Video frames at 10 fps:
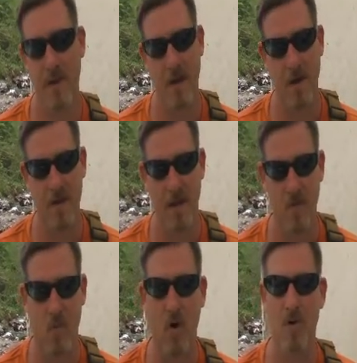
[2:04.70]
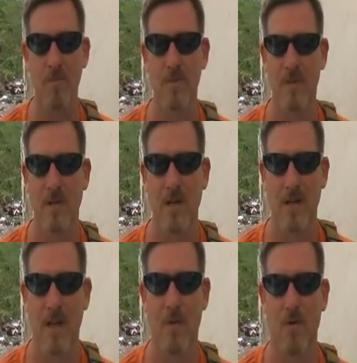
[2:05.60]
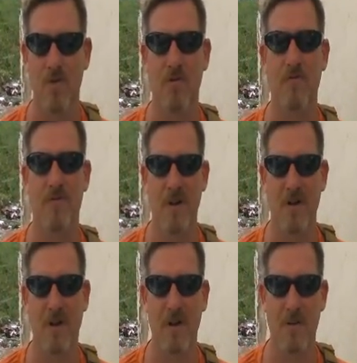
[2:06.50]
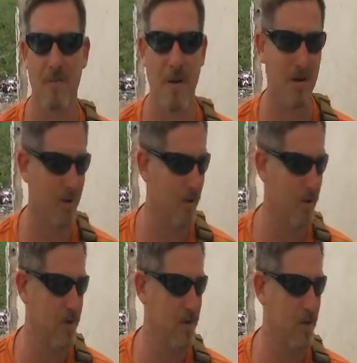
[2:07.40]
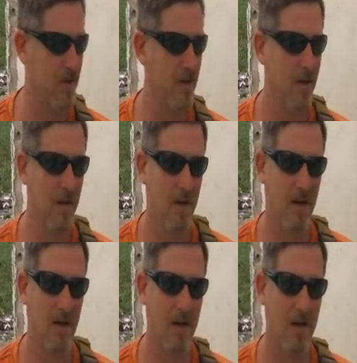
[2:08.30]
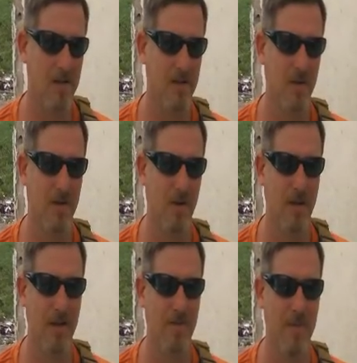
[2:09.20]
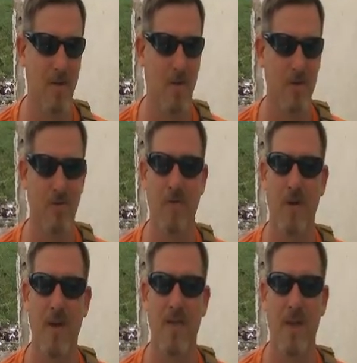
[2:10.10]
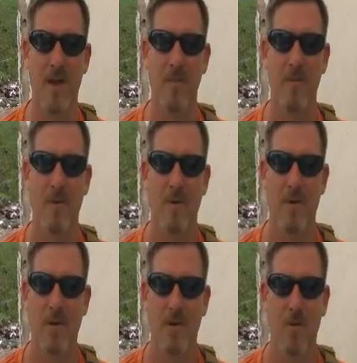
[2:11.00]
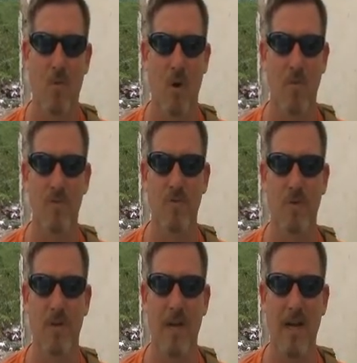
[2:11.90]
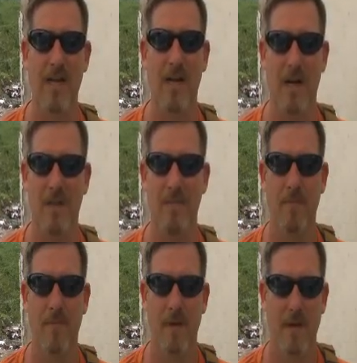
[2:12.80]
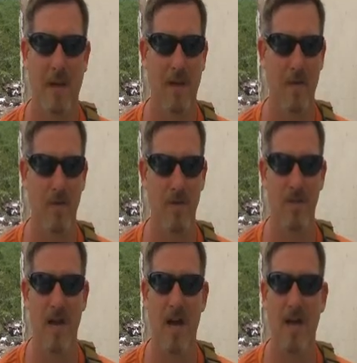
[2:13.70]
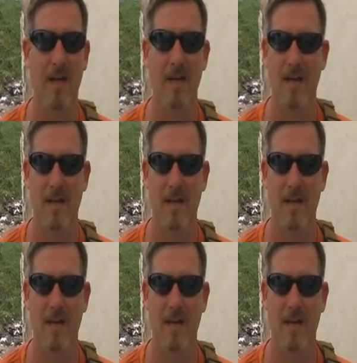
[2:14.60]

They had worms. They were severely malnourished. So it really didn't matter what you fed them. The worms would eat it up. And they were just dying.